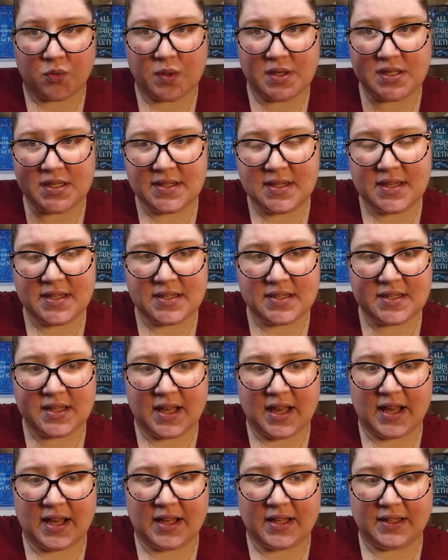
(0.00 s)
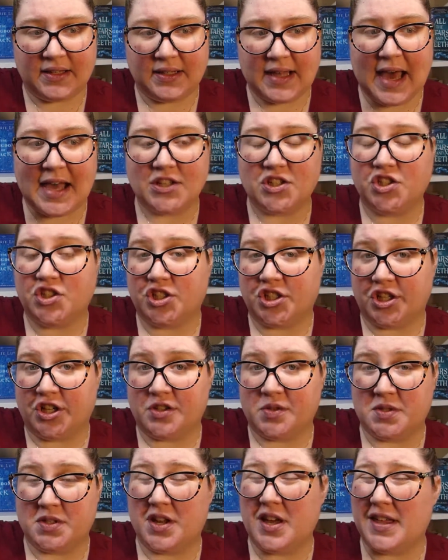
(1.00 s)
We did this last
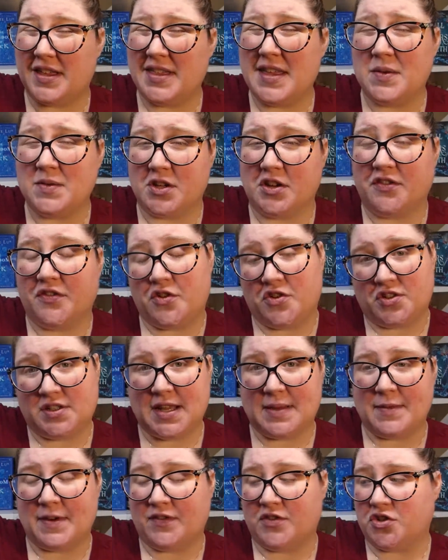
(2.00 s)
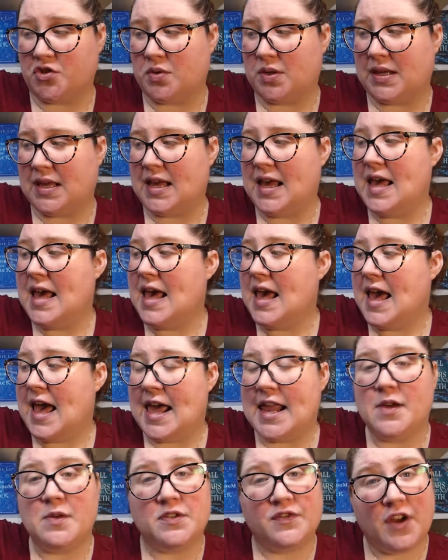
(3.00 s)
year, so I think that was our first time ever doing it,
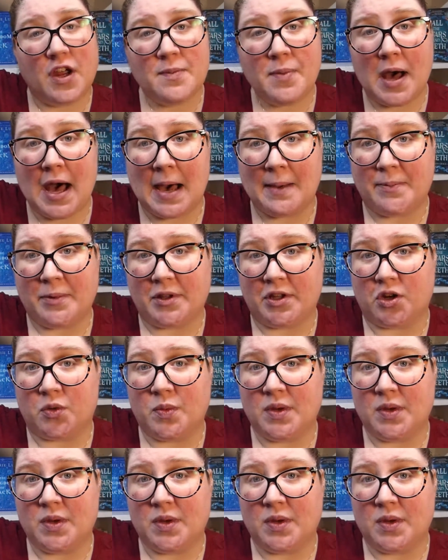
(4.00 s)
and it was very popular.